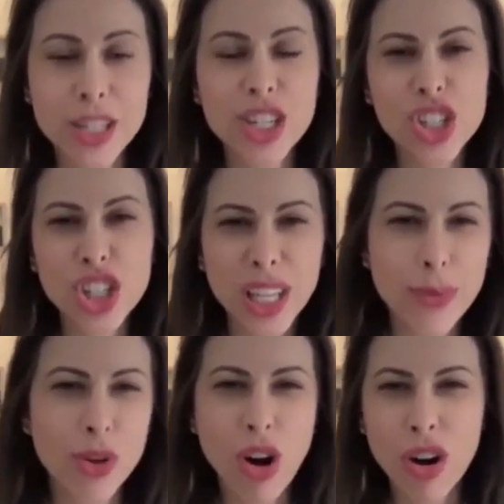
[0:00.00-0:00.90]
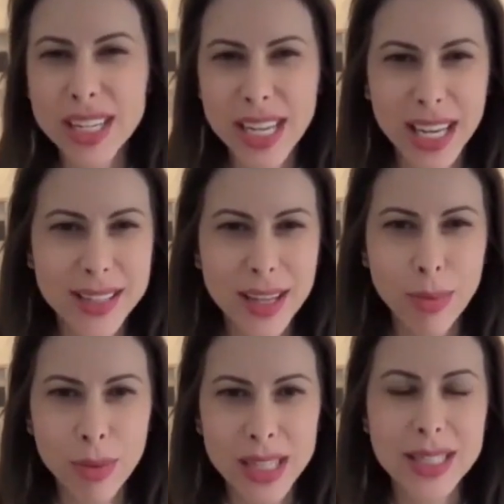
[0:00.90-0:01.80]
Additionally, if you're already taking
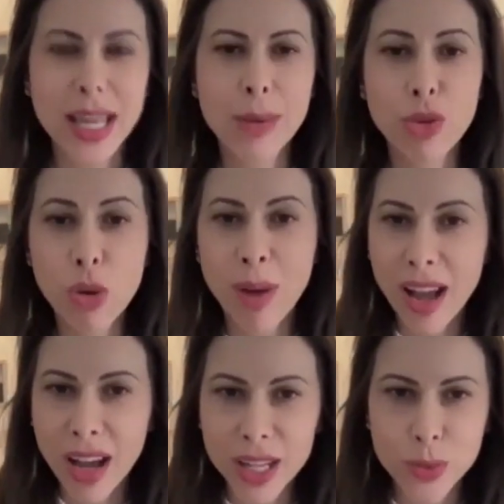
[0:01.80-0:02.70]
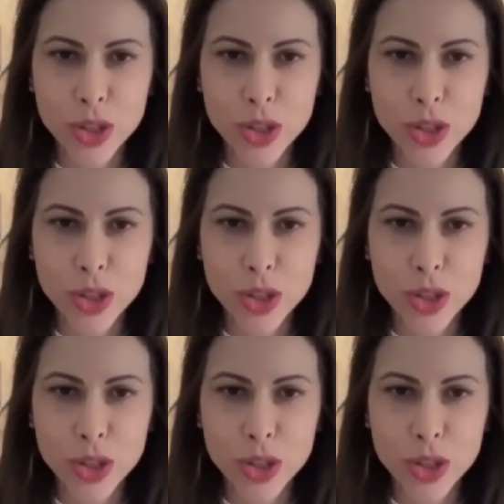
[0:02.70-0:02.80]
supplements like probiotics,